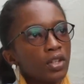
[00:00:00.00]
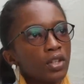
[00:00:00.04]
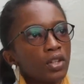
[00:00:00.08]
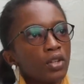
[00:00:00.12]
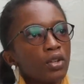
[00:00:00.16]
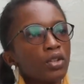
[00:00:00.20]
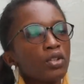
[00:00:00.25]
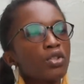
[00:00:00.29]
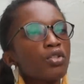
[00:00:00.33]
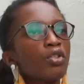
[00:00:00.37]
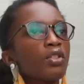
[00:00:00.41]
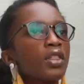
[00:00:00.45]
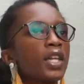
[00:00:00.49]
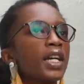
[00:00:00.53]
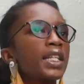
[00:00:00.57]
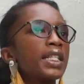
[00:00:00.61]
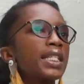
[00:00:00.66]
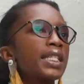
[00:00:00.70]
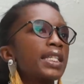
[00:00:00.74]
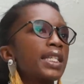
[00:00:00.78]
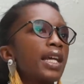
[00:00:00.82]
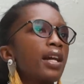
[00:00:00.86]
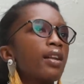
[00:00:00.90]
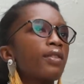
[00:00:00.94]
You know, so
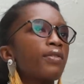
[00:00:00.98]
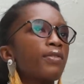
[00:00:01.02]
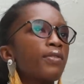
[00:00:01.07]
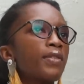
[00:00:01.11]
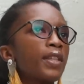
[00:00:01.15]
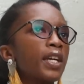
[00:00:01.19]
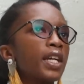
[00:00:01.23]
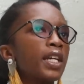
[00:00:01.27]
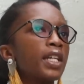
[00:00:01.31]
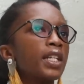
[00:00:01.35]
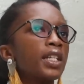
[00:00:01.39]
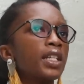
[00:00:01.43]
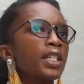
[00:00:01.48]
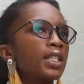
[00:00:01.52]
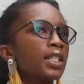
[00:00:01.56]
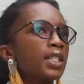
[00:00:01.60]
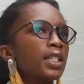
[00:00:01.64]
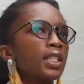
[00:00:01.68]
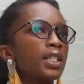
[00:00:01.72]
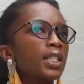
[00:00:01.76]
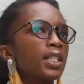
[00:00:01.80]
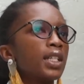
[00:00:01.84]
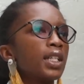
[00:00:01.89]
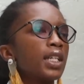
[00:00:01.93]
that self then
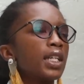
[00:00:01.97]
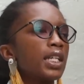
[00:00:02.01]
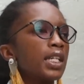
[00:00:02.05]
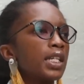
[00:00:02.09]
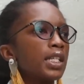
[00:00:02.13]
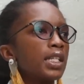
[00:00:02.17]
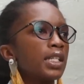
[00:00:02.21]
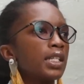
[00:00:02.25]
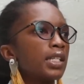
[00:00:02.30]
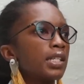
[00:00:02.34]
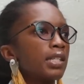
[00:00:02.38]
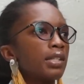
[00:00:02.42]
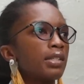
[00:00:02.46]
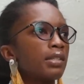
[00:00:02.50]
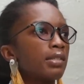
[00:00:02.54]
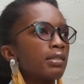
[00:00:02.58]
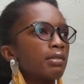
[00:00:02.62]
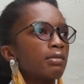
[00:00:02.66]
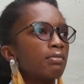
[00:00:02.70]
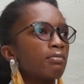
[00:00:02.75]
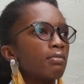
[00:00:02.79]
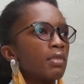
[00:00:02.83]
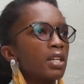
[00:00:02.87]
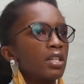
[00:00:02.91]

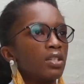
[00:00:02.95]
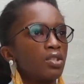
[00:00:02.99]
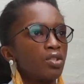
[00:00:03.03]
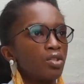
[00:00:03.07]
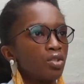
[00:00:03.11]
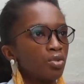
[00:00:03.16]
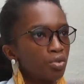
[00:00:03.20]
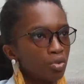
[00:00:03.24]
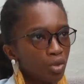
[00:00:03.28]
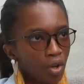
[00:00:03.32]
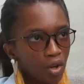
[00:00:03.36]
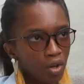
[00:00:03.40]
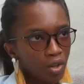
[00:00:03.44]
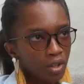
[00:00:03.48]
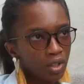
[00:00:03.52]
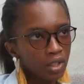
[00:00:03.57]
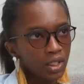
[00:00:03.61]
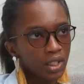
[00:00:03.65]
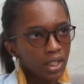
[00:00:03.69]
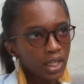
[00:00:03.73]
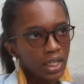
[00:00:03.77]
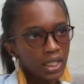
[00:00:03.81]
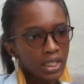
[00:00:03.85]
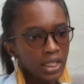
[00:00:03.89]
is
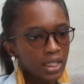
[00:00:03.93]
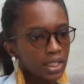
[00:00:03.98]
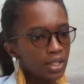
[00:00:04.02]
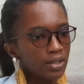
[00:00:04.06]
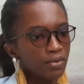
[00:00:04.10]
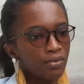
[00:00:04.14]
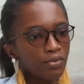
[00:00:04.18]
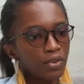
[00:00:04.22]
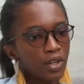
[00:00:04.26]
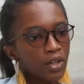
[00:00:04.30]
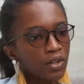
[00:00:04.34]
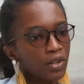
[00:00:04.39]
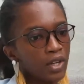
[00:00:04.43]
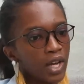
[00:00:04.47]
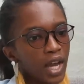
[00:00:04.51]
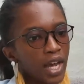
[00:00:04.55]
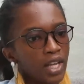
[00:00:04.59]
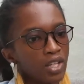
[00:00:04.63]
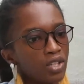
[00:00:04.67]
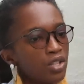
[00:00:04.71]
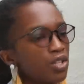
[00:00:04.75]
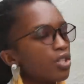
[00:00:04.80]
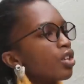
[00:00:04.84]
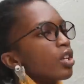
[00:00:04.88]
strong and is very
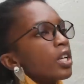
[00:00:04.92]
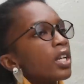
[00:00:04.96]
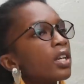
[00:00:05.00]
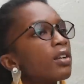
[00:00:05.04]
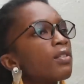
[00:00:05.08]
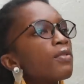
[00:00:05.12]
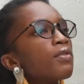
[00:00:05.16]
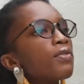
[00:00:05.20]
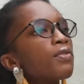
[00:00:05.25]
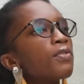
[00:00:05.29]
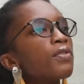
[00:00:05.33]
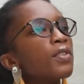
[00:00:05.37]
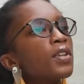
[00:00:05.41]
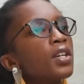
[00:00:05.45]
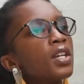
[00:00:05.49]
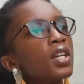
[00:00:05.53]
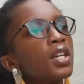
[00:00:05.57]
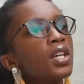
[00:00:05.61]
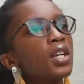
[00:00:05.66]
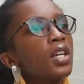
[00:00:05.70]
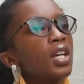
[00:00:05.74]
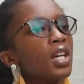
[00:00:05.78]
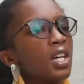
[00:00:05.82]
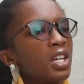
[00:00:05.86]
assertive,
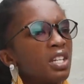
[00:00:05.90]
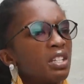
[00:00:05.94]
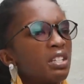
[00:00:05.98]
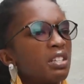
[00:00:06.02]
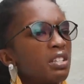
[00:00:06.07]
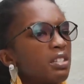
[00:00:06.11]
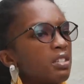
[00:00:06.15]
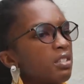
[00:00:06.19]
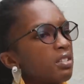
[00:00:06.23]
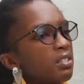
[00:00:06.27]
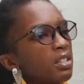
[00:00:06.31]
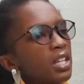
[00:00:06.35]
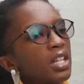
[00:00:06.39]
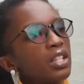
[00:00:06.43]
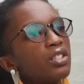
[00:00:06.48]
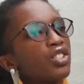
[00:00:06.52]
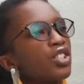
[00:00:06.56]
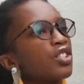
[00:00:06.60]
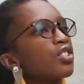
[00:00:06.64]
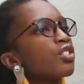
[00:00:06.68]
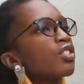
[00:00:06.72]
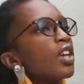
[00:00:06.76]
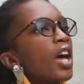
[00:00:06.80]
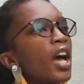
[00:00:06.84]

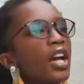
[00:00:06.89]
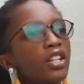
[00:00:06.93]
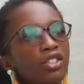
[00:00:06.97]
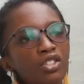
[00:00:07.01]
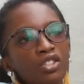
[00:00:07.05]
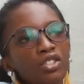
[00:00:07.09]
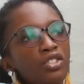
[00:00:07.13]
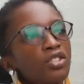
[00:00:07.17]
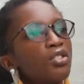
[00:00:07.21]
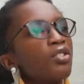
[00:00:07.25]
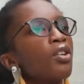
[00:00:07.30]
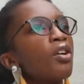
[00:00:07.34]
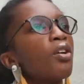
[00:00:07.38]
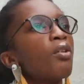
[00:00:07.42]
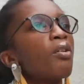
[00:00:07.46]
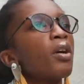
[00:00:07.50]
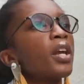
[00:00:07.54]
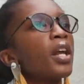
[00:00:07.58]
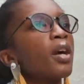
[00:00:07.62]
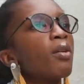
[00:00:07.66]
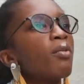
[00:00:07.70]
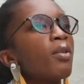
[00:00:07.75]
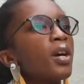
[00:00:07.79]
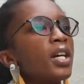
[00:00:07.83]
and I just know
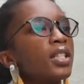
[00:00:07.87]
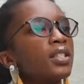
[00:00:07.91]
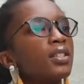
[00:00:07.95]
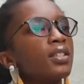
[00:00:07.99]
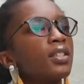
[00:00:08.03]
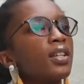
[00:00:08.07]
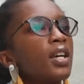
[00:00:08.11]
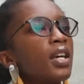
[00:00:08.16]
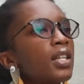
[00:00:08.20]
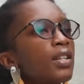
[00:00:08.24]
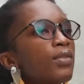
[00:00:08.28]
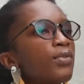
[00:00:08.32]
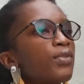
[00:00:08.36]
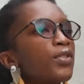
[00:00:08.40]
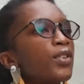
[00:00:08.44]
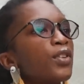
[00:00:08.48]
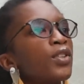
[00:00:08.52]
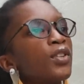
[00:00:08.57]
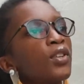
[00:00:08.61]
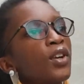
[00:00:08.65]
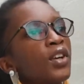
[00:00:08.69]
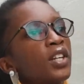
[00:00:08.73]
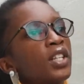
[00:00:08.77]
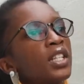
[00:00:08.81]
what I want. And if
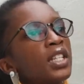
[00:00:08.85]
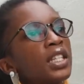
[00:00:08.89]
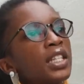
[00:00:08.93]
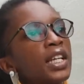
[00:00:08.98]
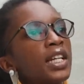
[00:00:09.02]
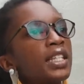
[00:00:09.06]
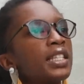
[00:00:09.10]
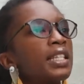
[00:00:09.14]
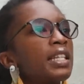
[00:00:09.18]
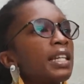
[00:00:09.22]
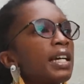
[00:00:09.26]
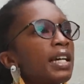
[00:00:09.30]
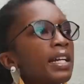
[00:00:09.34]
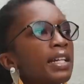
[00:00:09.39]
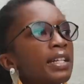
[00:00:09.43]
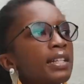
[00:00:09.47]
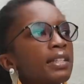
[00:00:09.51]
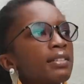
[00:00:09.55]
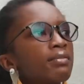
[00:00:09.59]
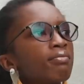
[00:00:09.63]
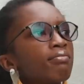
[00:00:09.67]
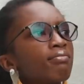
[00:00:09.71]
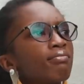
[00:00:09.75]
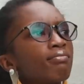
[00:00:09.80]
you're not in that
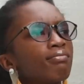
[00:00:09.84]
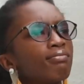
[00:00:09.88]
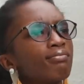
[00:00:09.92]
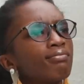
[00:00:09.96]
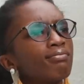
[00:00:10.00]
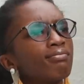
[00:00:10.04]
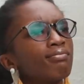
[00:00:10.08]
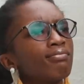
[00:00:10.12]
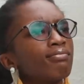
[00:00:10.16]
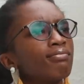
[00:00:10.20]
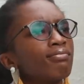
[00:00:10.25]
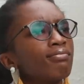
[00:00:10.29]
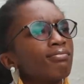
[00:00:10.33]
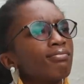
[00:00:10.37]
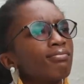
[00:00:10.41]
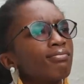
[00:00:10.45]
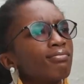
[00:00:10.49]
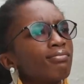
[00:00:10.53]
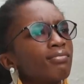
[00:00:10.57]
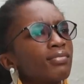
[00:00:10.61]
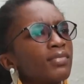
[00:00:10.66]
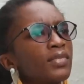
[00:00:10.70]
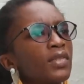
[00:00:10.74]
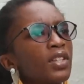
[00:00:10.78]
line,
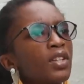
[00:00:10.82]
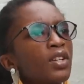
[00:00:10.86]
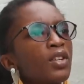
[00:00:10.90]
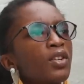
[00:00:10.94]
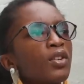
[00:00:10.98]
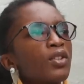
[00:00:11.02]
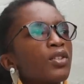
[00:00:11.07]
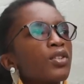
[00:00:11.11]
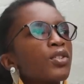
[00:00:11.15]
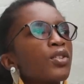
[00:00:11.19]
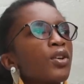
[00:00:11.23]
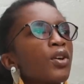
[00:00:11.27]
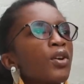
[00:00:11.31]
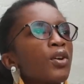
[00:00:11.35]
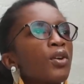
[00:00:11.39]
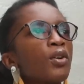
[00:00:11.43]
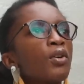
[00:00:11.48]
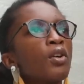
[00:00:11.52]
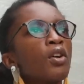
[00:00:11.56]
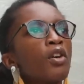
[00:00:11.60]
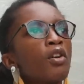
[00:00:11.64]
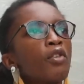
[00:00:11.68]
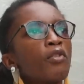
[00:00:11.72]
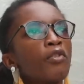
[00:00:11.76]
you know.
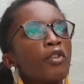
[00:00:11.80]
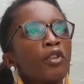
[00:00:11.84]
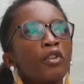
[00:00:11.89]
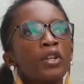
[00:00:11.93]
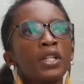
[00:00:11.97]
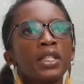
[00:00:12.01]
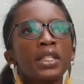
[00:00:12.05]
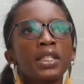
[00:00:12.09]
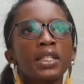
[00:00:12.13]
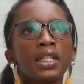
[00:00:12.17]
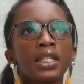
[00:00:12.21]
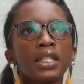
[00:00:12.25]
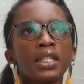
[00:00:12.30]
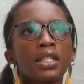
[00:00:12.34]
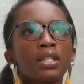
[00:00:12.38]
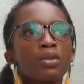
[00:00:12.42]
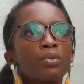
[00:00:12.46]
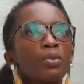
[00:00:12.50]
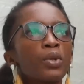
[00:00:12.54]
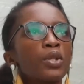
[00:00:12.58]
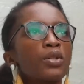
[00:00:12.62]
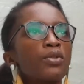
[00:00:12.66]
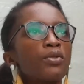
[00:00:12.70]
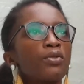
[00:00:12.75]
So, for instance,
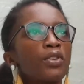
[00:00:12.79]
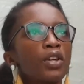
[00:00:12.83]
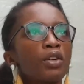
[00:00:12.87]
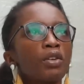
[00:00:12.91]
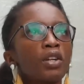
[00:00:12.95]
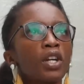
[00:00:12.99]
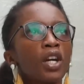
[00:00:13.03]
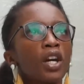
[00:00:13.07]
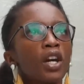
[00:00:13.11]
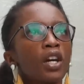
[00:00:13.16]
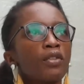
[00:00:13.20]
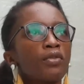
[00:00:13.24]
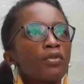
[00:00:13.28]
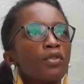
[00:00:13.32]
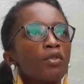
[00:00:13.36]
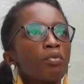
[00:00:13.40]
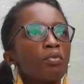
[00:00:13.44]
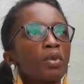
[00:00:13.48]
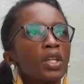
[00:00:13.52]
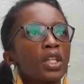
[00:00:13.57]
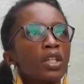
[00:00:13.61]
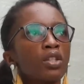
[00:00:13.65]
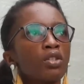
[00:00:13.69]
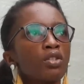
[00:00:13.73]
it was very hard for
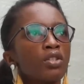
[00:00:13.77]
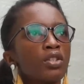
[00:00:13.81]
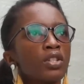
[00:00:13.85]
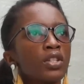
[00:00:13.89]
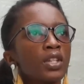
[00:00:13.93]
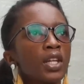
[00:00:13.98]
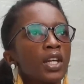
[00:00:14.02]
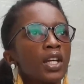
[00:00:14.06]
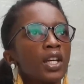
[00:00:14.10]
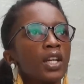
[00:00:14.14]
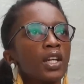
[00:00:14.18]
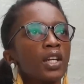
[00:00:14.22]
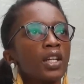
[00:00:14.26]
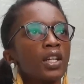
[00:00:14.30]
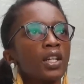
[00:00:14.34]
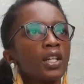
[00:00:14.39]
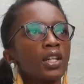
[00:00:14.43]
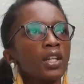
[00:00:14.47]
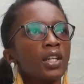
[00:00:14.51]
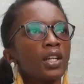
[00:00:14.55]
me to say.